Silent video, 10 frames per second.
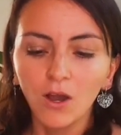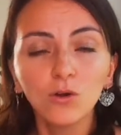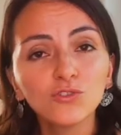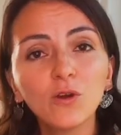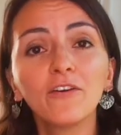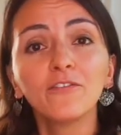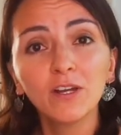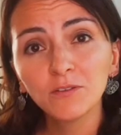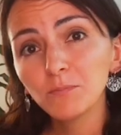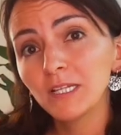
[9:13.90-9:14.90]
Also, our
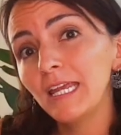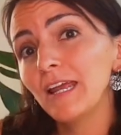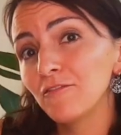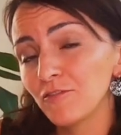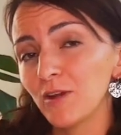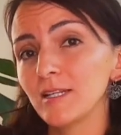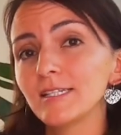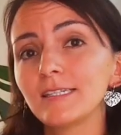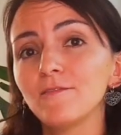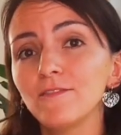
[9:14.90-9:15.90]
family and
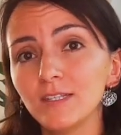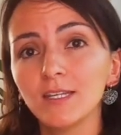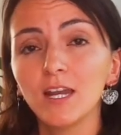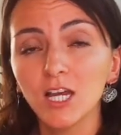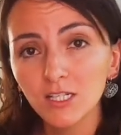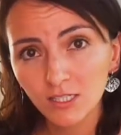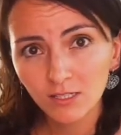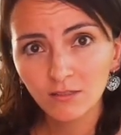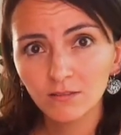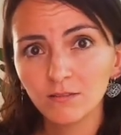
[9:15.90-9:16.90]
friends visit
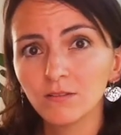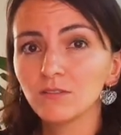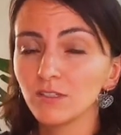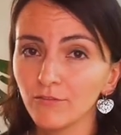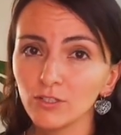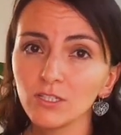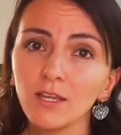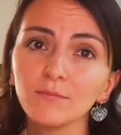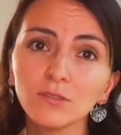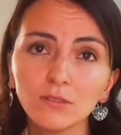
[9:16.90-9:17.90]
us several
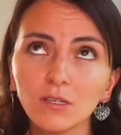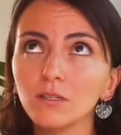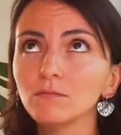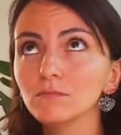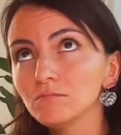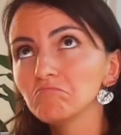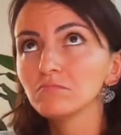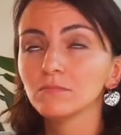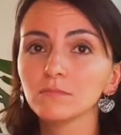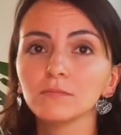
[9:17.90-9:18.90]
times uh,
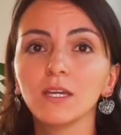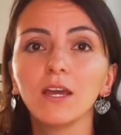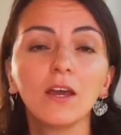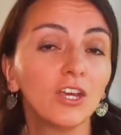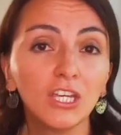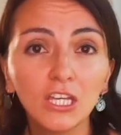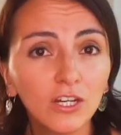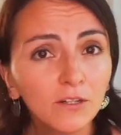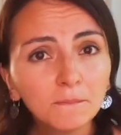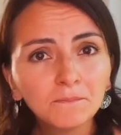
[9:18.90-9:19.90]
a
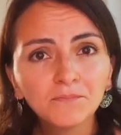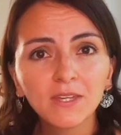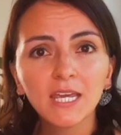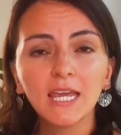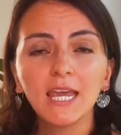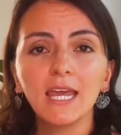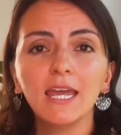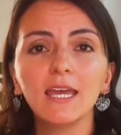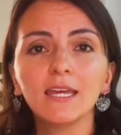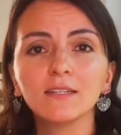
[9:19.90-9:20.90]
year,
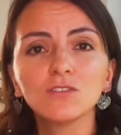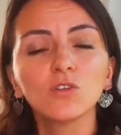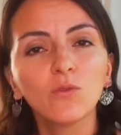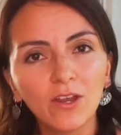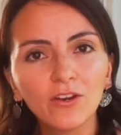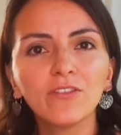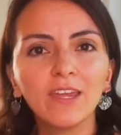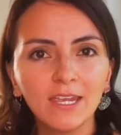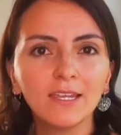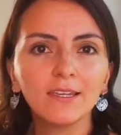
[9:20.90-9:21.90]
and so there
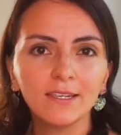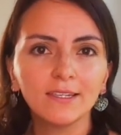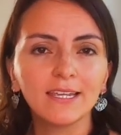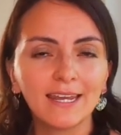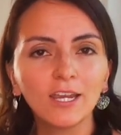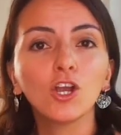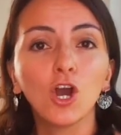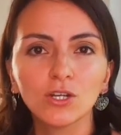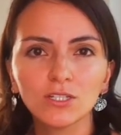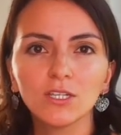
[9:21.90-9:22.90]
they get in
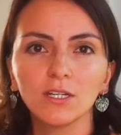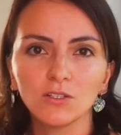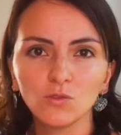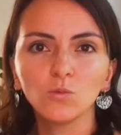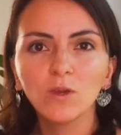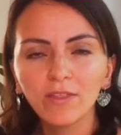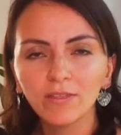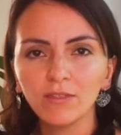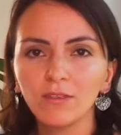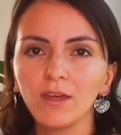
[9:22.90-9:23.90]
contact with
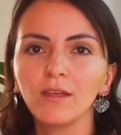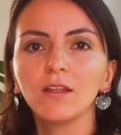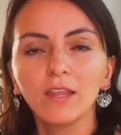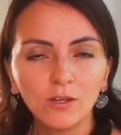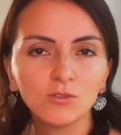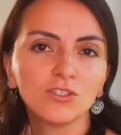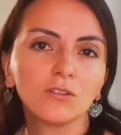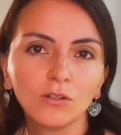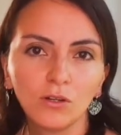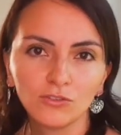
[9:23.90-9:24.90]
the language and
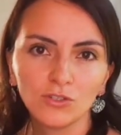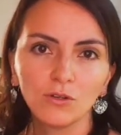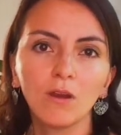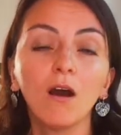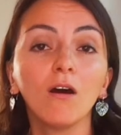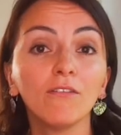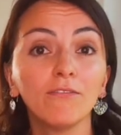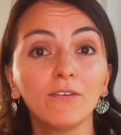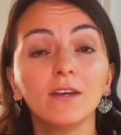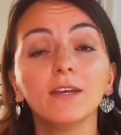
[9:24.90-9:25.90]
the culture
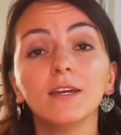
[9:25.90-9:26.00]
of